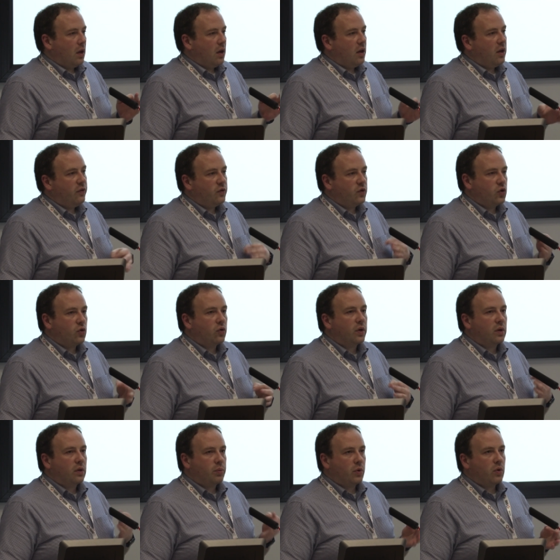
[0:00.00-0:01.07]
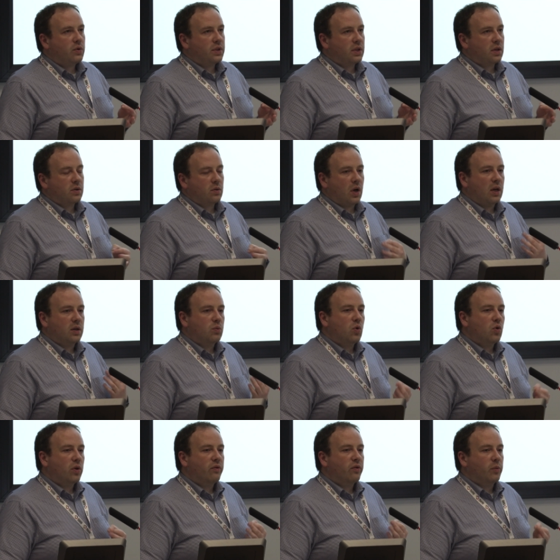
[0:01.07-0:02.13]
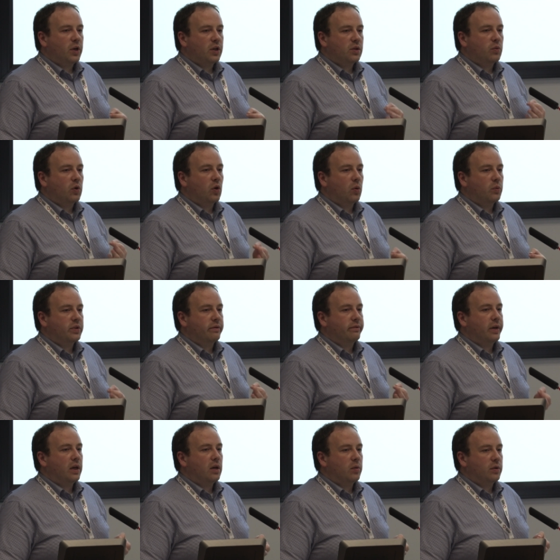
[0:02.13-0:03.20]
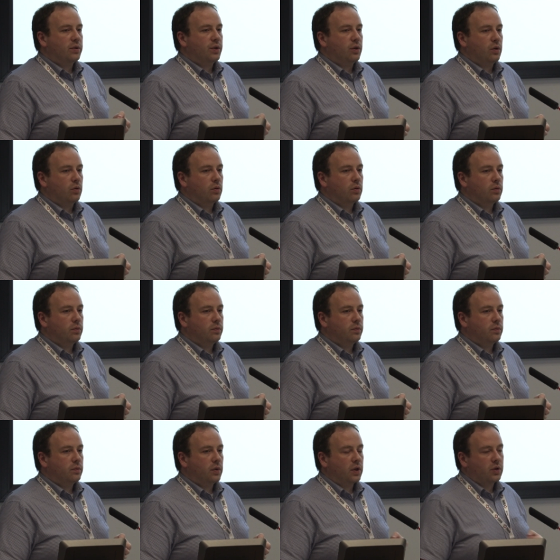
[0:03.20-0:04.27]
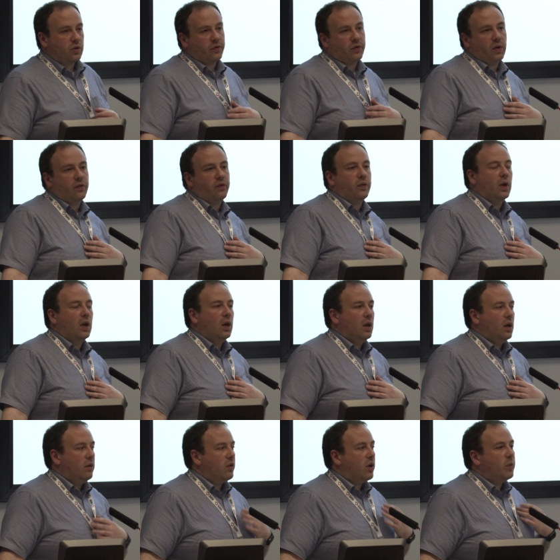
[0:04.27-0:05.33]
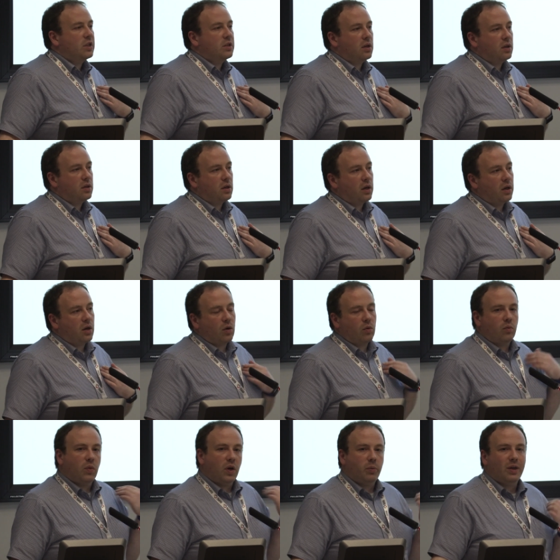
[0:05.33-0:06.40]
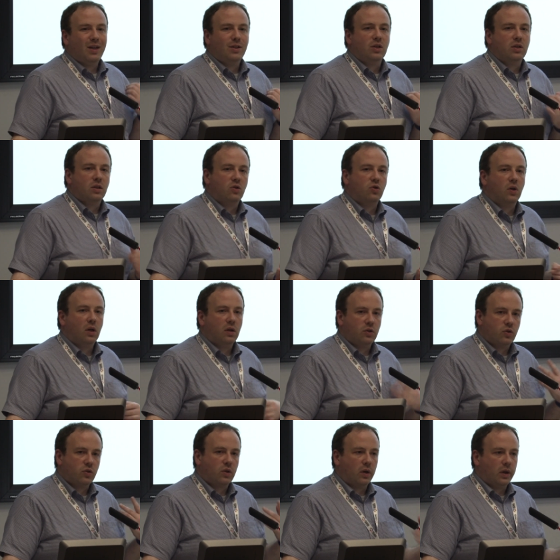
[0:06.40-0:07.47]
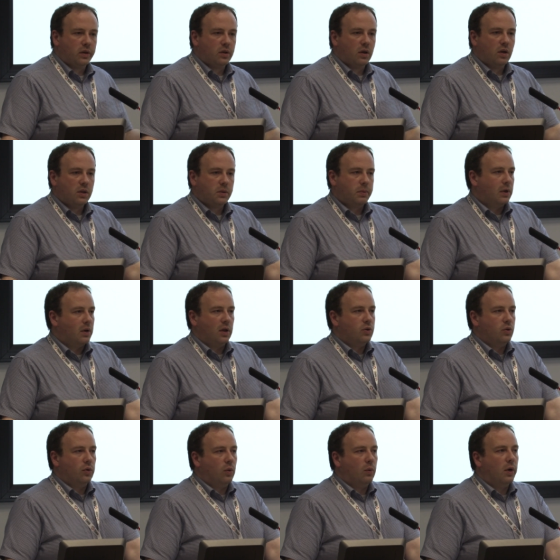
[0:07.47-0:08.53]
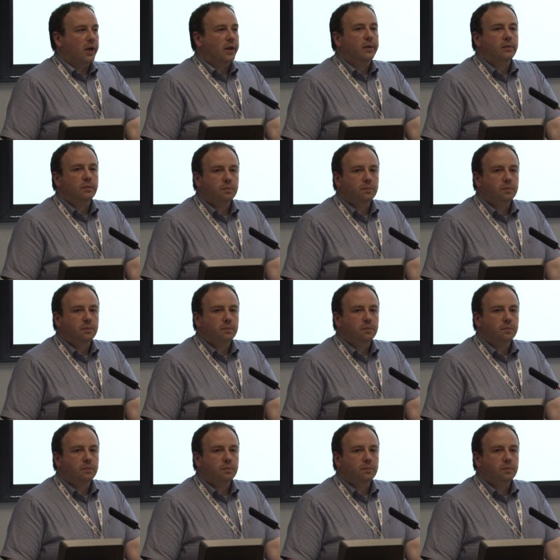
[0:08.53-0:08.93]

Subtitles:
If during the process, as more information becomes available to you, right, so if I'm at site and I hear my patient in the trial has just gone into hospital, I don't know why.